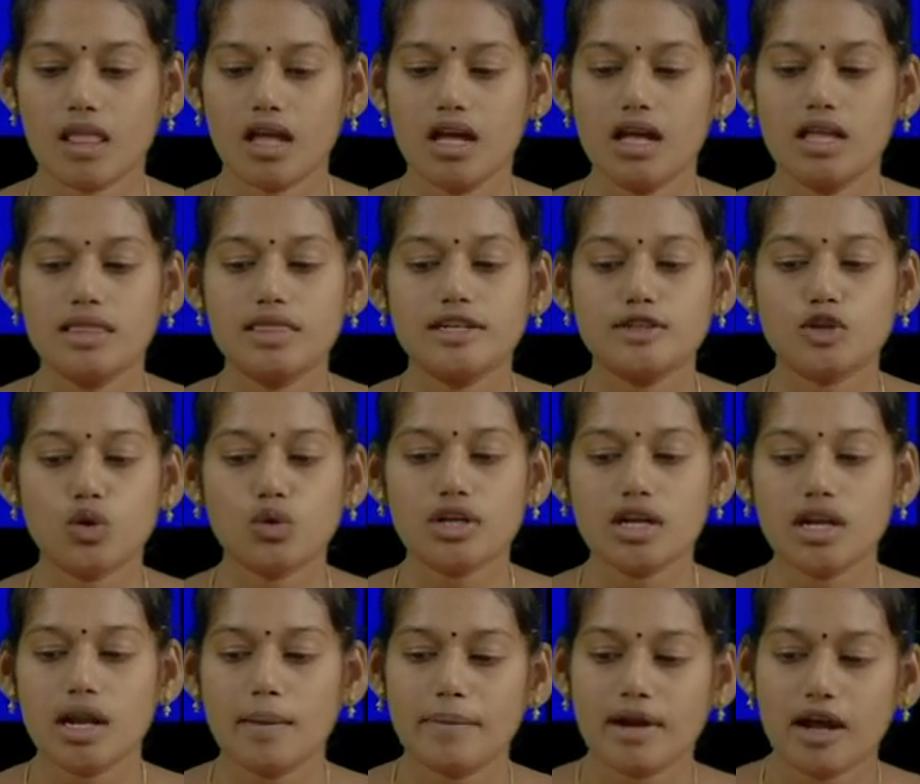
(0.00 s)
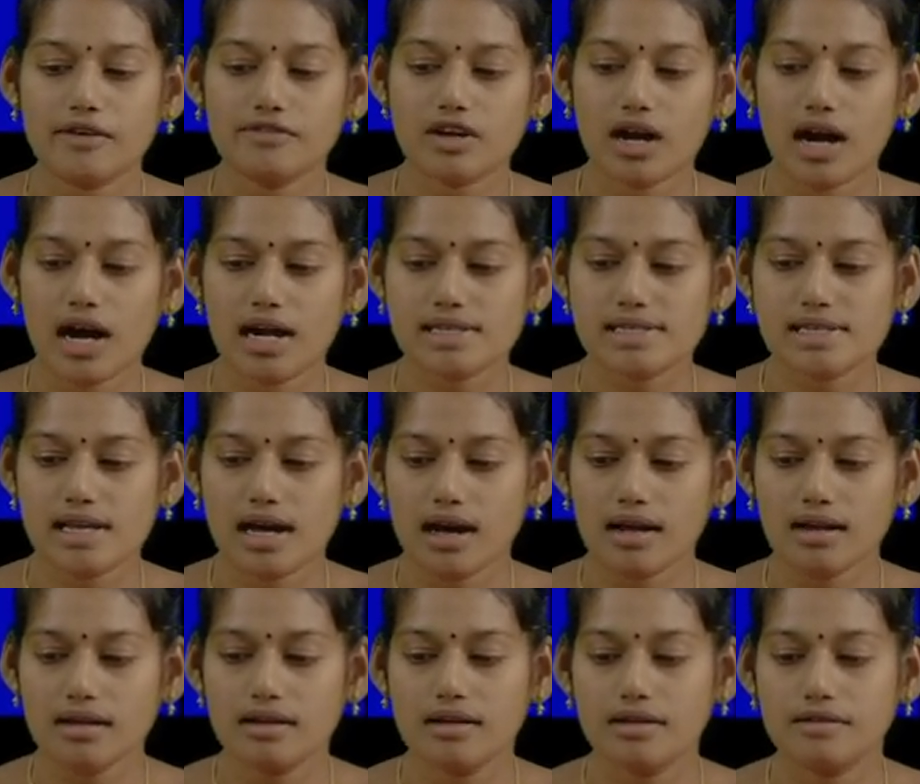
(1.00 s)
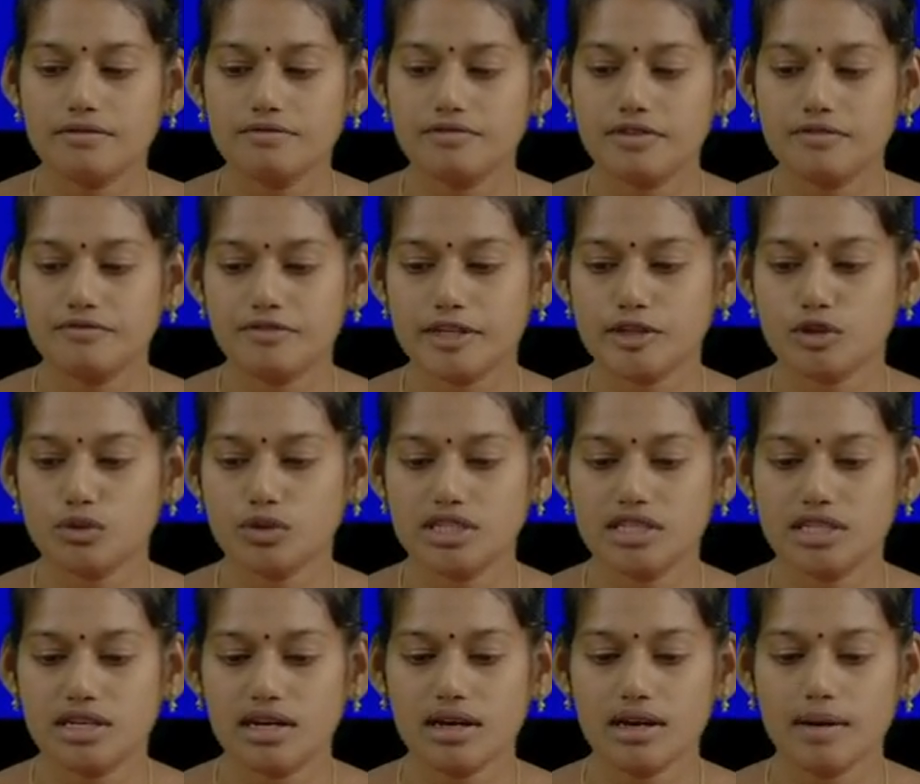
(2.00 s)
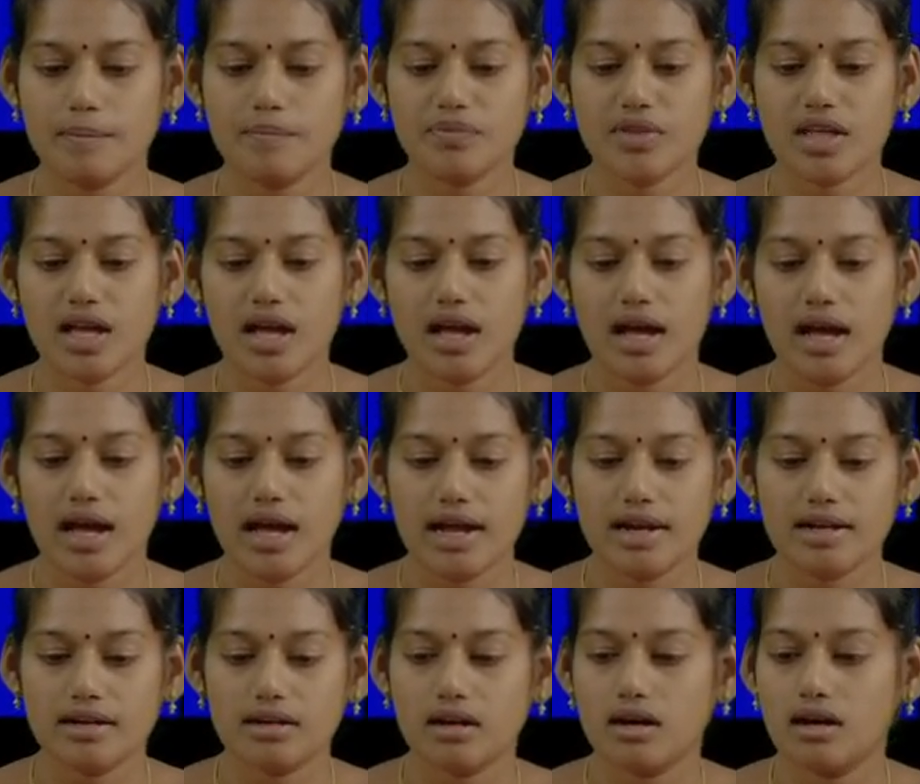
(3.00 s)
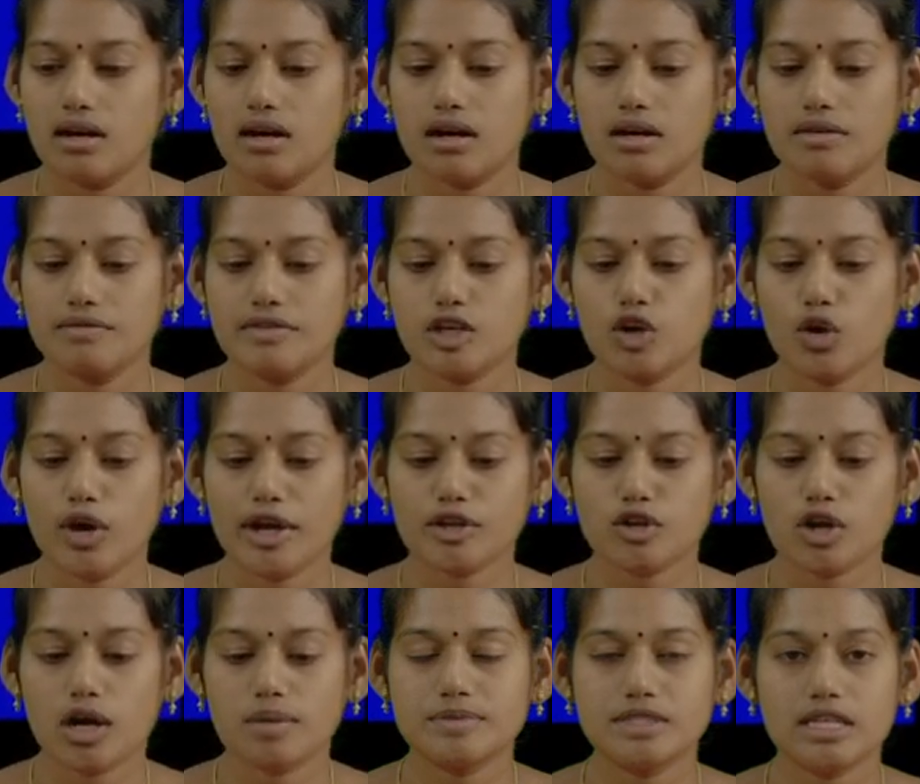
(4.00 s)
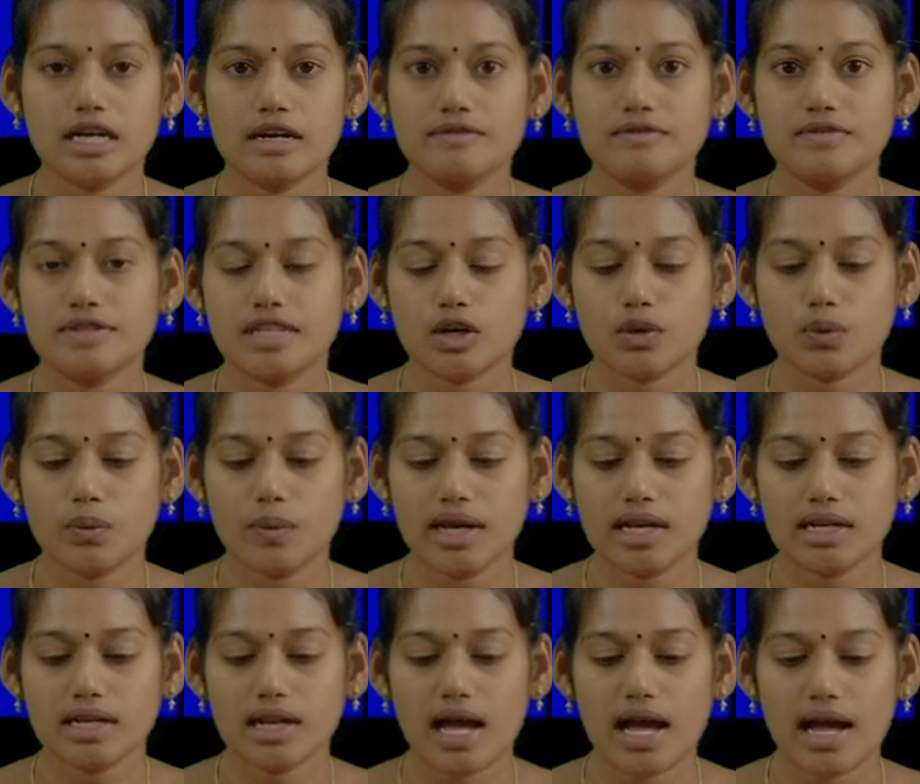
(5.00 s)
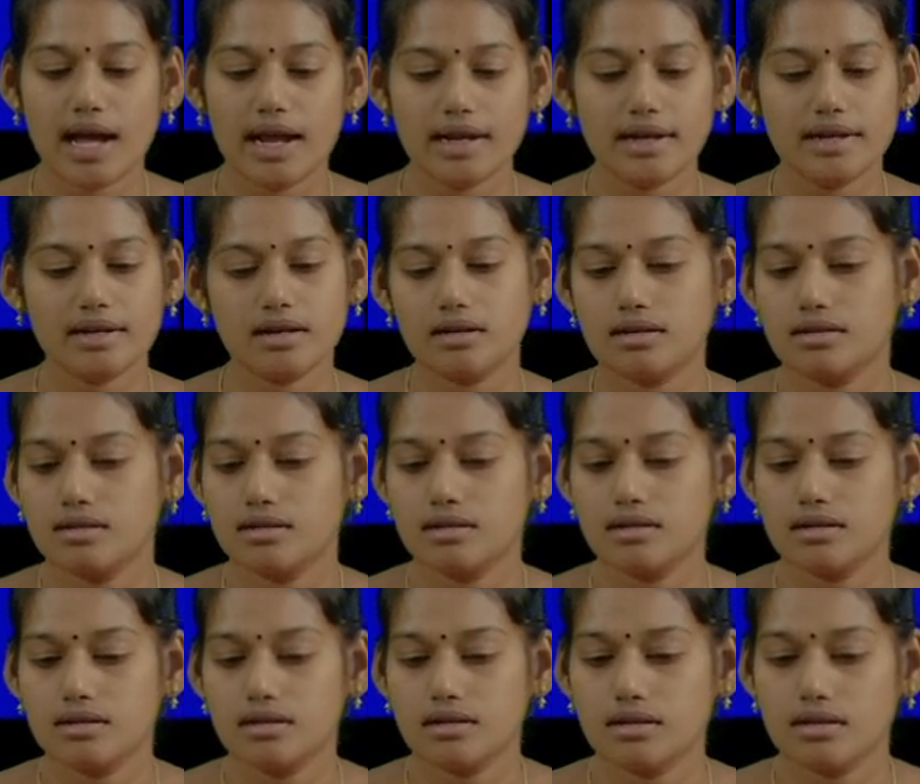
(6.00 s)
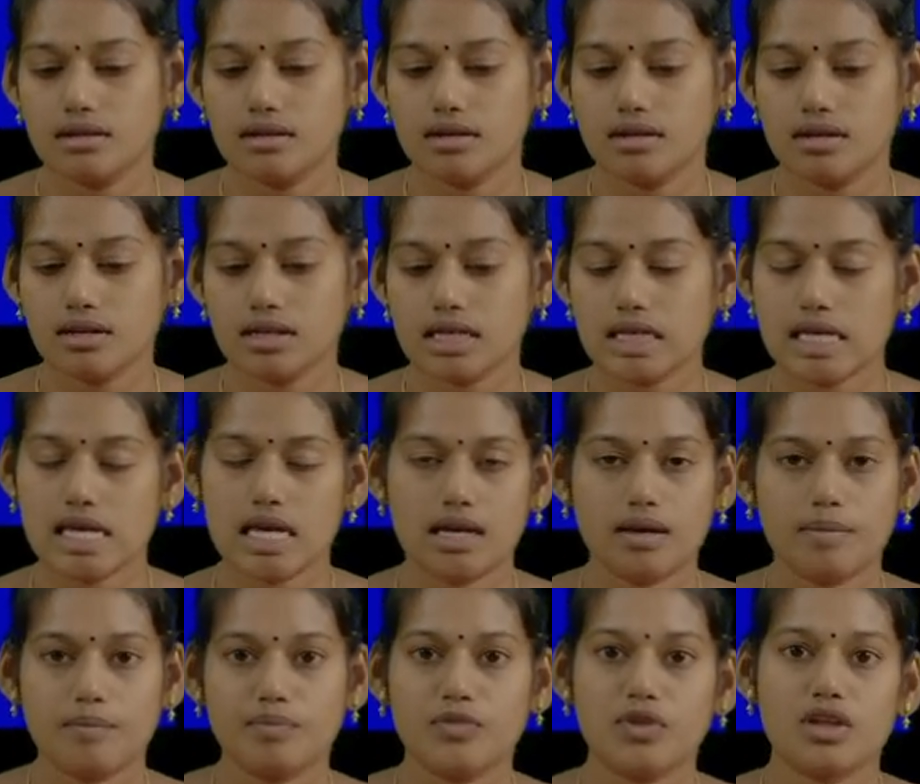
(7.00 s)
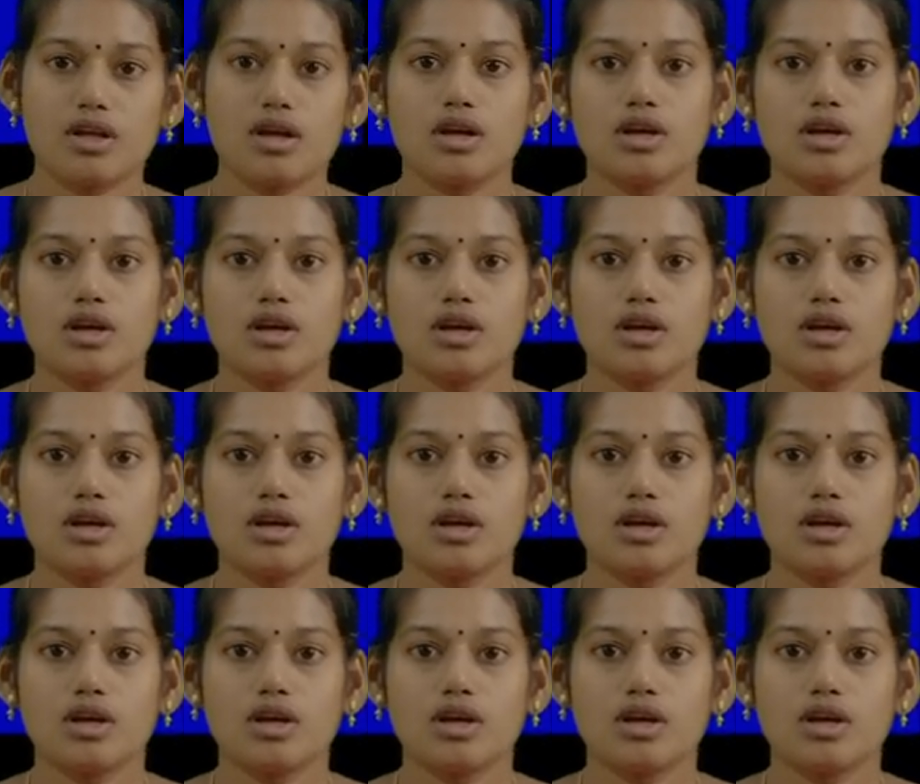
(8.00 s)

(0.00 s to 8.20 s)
The total number of cards are 52 here, and we are going to observe the queen and king.